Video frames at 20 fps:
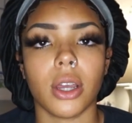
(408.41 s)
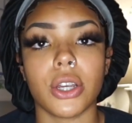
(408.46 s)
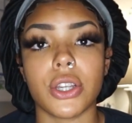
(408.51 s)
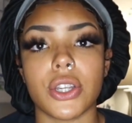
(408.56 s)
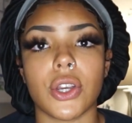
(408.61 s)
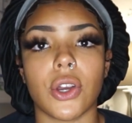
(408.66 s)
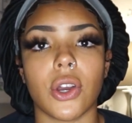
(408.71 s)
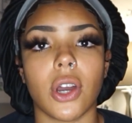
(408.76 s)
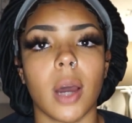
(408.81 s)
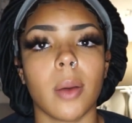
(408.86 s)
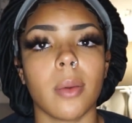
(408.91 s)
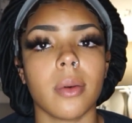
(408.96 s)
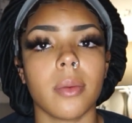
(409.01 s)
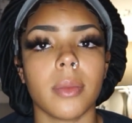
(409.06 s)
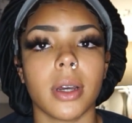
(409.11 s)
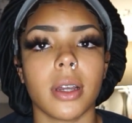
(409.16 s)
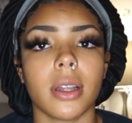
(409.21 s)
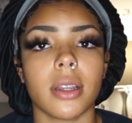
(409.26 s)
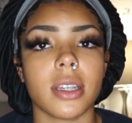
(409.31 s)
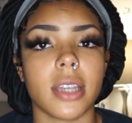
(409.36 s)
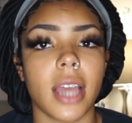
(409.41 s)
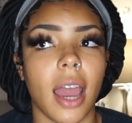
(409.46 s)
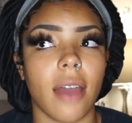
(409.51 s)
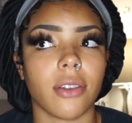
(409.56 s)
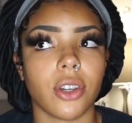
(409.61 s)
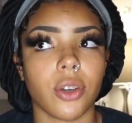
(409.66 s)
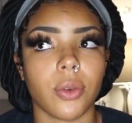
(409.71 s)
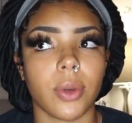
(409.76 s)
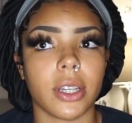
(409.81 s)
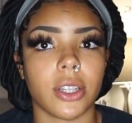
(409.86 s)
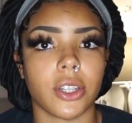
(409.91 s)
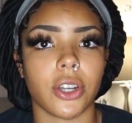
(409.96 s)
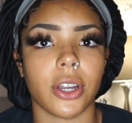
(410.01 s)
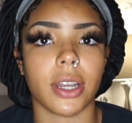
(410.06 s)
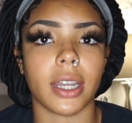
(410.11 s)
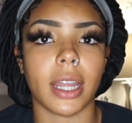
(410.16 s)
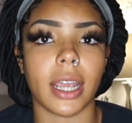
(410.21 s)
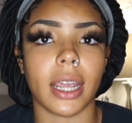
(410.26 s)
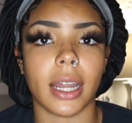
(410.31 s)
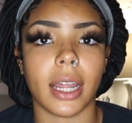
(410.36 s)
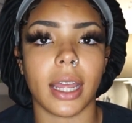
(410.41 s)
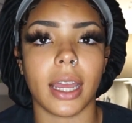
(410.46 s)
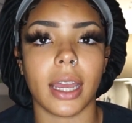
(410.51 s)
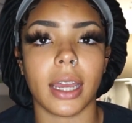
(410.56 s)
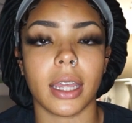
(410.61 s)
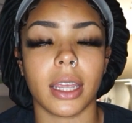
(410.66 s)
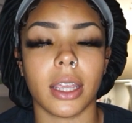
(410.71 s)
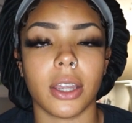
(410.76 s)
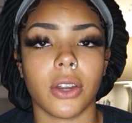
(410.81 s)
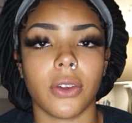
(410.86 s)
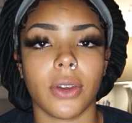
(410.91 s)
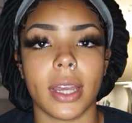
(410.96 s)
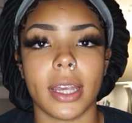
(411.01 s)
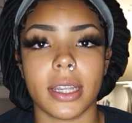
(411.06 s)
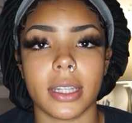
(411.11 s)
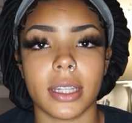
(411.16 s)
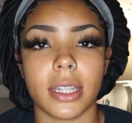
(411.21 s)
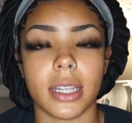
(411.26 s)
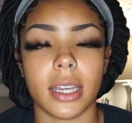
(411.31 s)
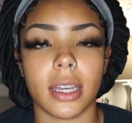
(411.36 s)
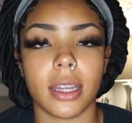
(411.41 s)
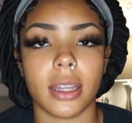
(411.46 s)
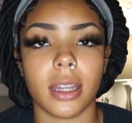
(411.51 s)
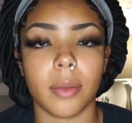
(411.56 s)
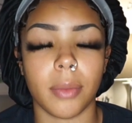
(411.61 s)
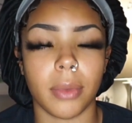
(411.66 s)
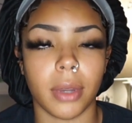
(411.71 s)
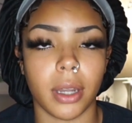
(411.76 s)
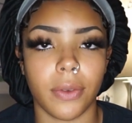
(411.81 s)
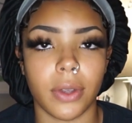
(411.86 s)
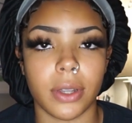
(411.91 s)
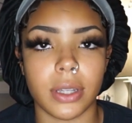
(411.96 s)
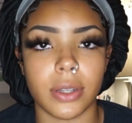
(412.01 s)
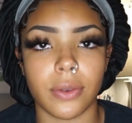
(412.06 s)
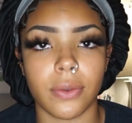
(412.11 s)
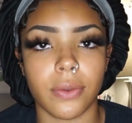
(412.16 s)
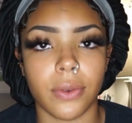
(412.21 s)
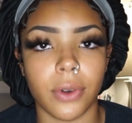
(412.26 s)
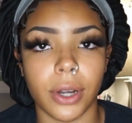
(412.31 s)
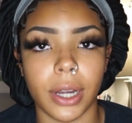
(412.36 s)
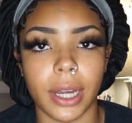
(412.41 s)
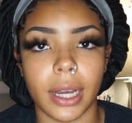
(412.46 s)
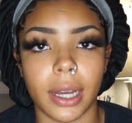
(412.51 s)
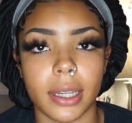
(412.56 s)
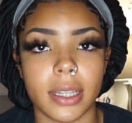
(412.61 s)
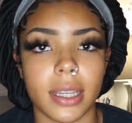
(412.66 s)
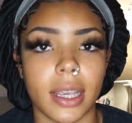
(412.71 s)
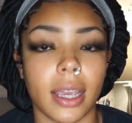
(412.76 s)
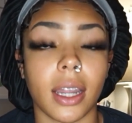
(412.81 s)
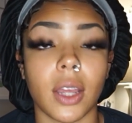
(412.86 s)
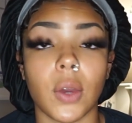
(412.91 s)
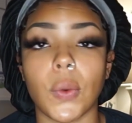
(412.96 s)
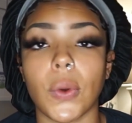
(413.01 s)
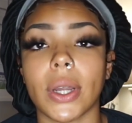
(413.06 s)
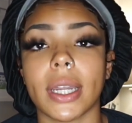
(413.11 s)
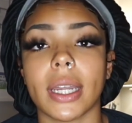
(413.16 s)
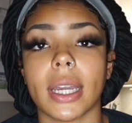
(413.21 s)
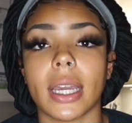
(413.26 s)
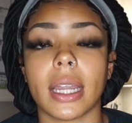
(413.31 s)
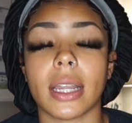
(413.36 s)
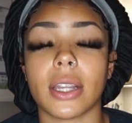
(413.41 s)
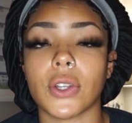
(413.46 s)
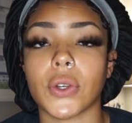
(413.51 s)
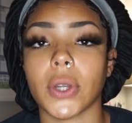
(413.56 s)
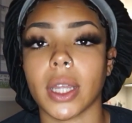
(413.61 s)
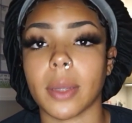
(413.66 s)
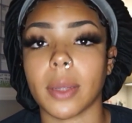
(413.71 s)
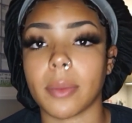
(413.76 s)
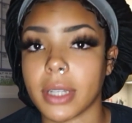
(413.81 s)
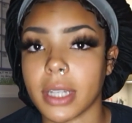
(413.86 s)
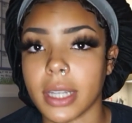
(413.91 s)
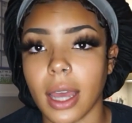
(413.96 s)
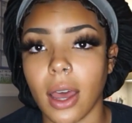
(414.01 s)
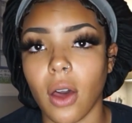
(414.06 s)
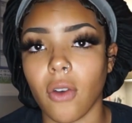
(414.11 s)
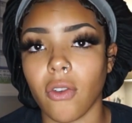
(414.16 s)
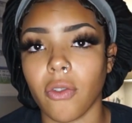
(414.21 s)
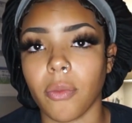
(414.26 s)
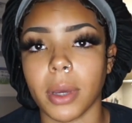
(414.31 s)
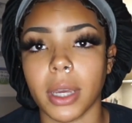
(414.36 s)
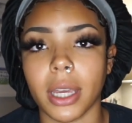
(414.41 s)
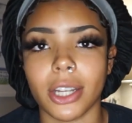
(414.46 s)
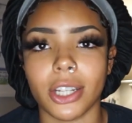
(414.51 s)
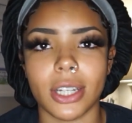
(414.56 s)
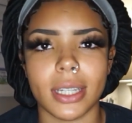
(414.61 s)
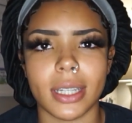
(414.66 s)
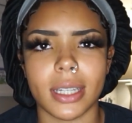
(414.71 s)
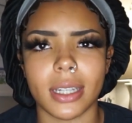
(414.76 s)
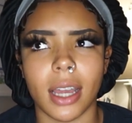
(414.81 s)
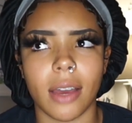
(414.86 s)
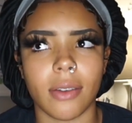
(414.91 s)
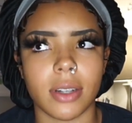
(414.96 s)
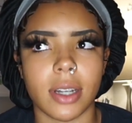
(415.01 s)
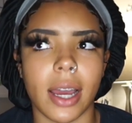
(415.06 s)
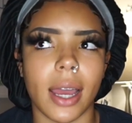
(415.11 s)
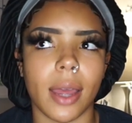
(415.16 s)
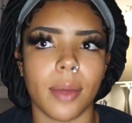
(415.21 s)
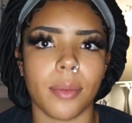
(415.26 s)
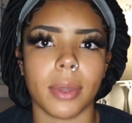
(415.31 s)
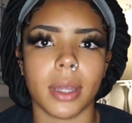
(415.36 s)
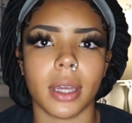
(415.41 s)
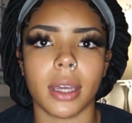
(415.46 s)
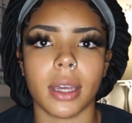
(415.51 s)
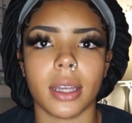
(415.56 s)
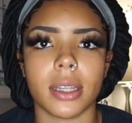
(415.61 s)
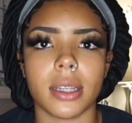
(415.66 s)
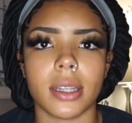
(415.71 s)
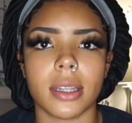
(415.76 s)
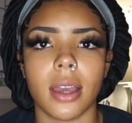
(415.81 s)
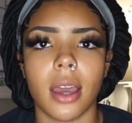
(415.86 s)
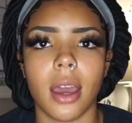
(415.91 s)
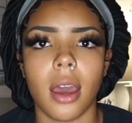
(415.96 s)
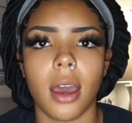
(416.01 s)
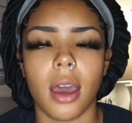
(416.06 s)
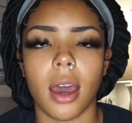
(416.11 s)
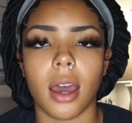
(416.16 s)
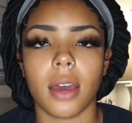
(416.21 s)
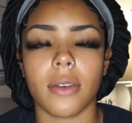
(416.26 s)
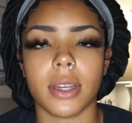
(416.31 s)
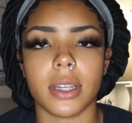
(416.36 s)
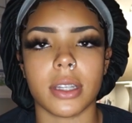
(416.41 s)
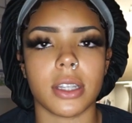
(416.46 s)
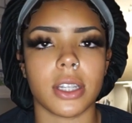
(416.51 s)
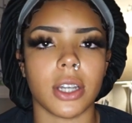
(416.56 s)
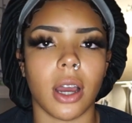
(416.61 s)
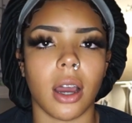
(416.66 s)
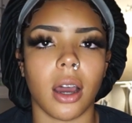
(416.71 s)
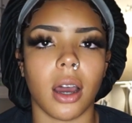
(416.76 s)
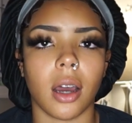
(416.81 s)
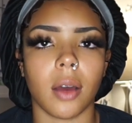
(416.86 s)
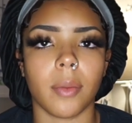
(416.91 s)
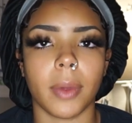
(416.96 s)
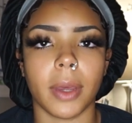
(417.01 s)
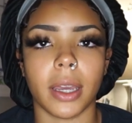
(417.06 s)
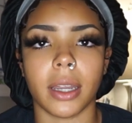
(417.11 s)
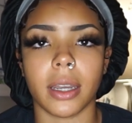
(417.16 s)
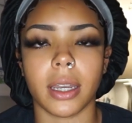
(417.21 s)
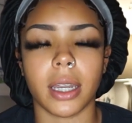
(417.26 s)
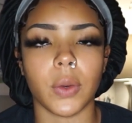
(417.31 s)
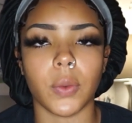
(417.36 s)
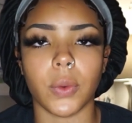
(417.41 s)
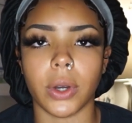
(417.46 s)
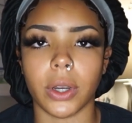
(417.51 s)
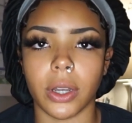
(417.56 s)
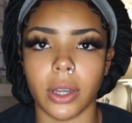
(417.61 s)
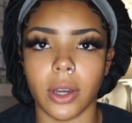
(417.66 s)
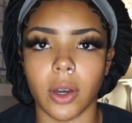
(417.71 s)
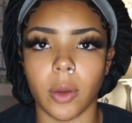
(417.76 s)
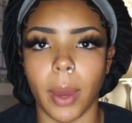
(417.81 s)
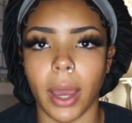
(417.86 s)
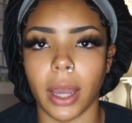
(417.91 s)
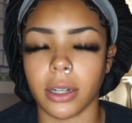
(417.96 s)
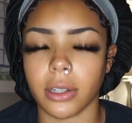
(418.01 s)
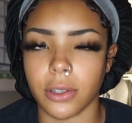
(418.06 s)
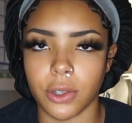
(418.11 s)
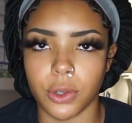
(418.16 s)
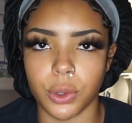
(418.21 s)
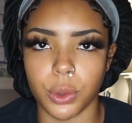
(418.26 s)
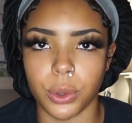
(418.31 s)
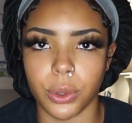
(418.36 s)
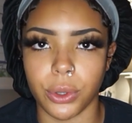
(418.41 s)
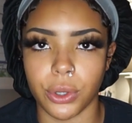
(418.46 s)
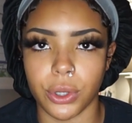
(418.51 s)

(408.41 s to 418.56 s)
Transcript: So a couple months after we started dating, you know, he's seen the benefits of forex and he wanted to get into it himself, but he just didn't have time because of his job and he wanted to go back to school.